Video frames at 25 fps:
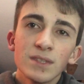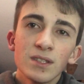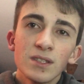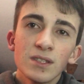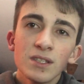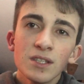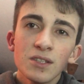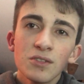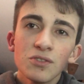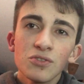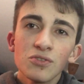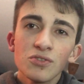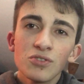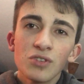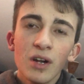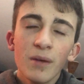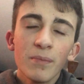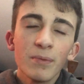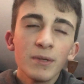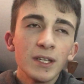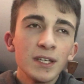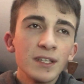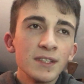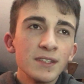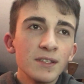Sixers drop
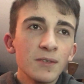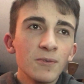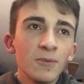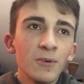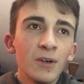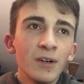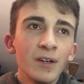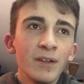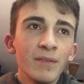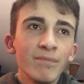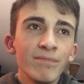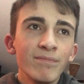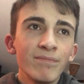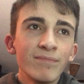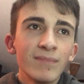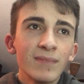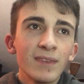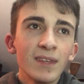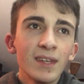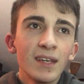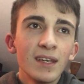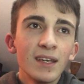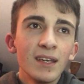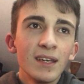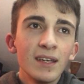an easy one.
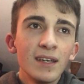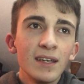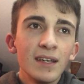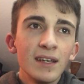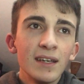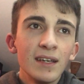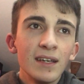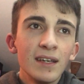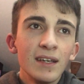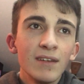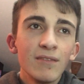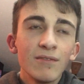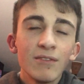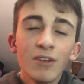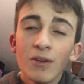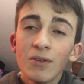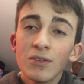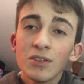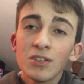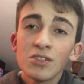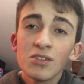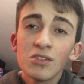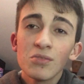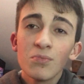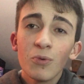Very
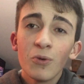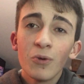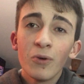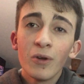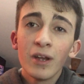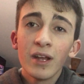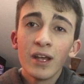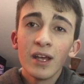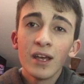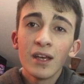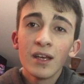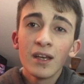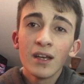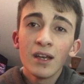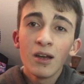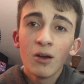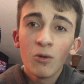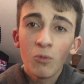disappointing.